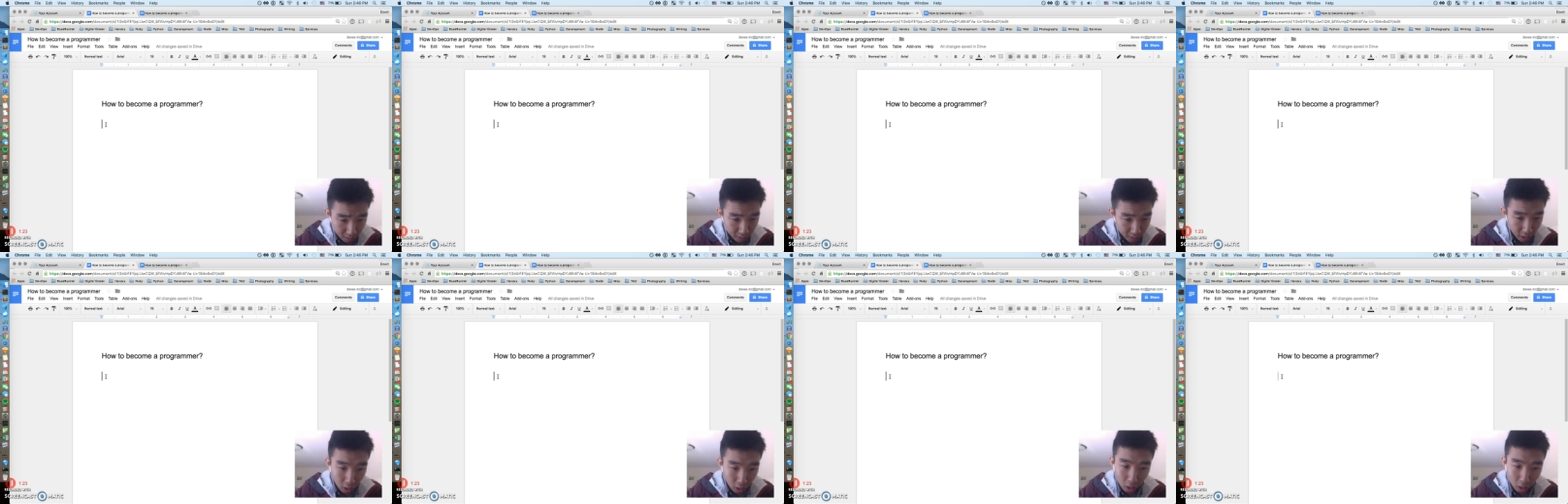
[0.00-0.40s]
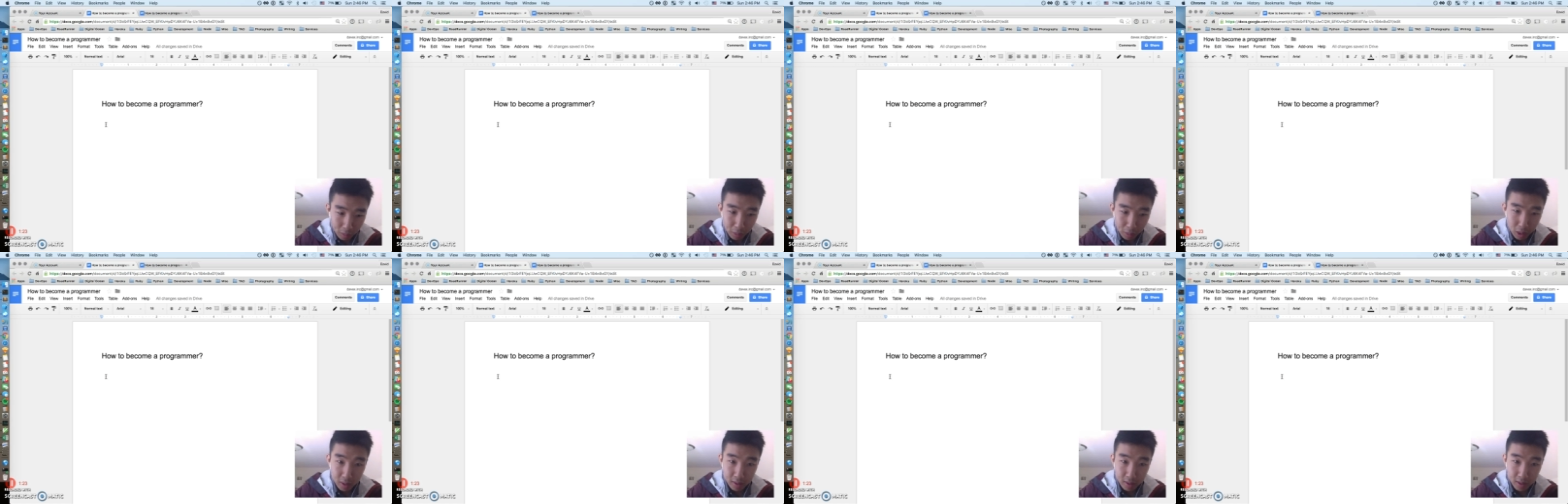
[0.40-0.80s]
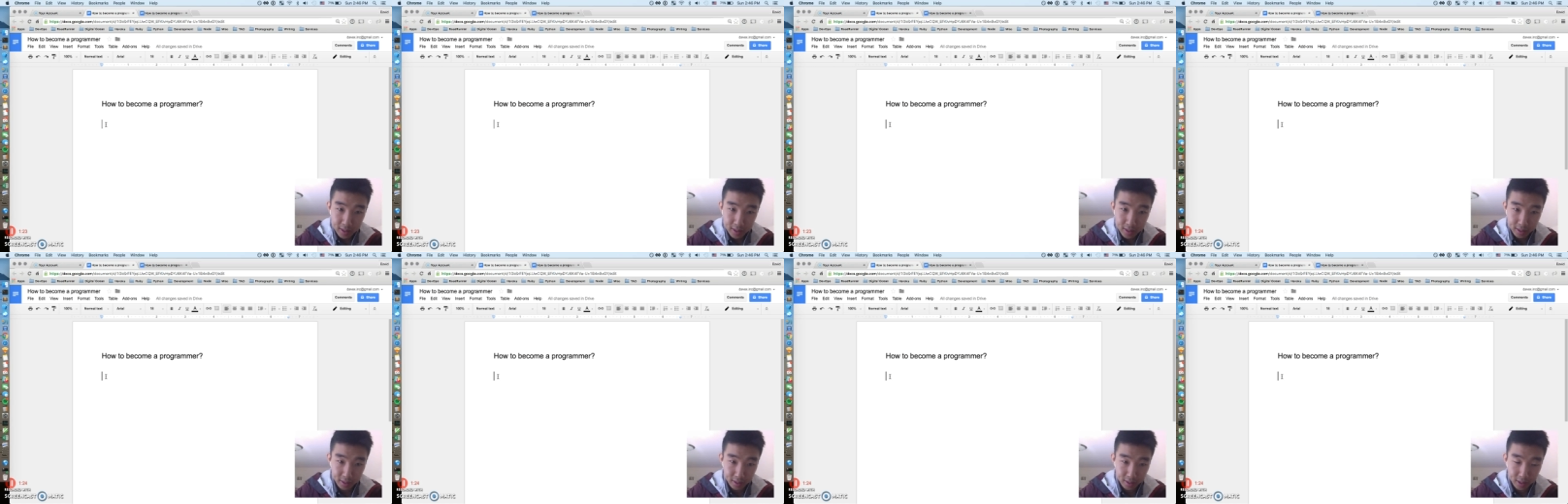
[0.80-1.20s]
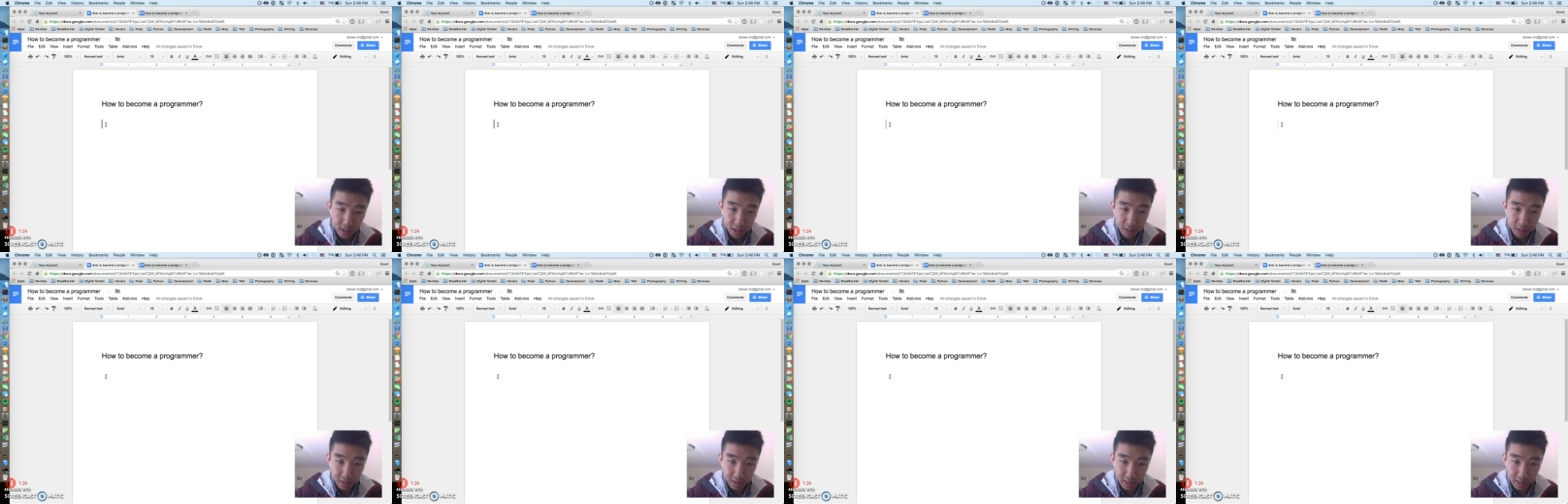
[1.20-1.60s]
the whole point of this is going to
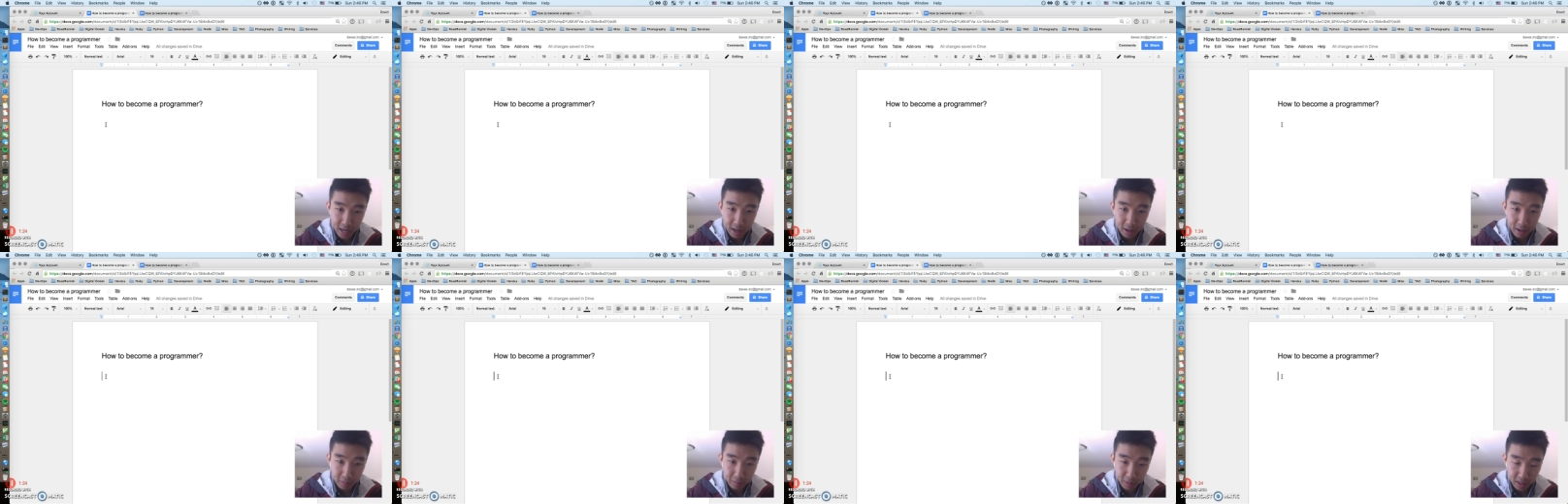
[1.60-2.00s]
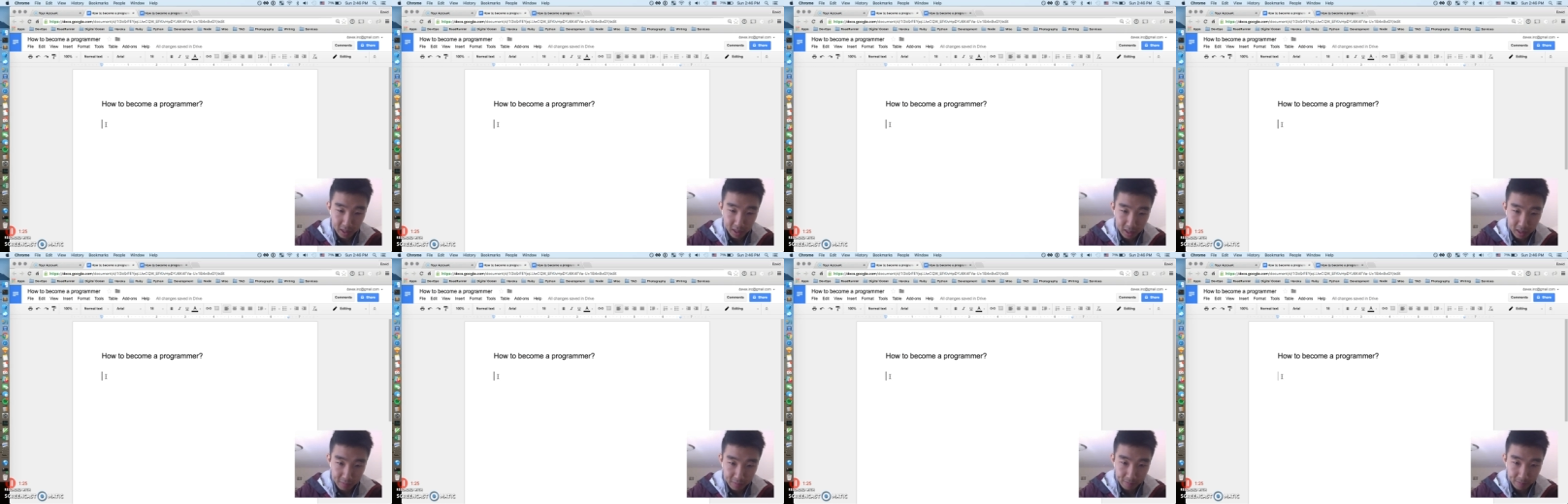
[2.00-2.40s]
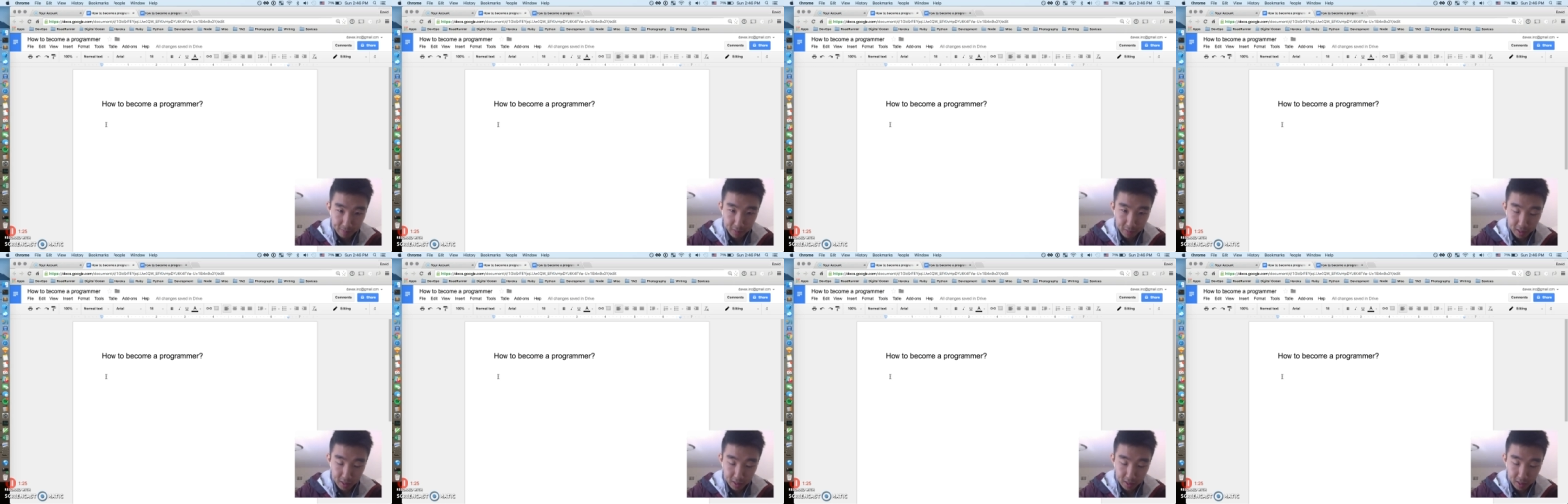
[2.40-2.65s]
talk about how to become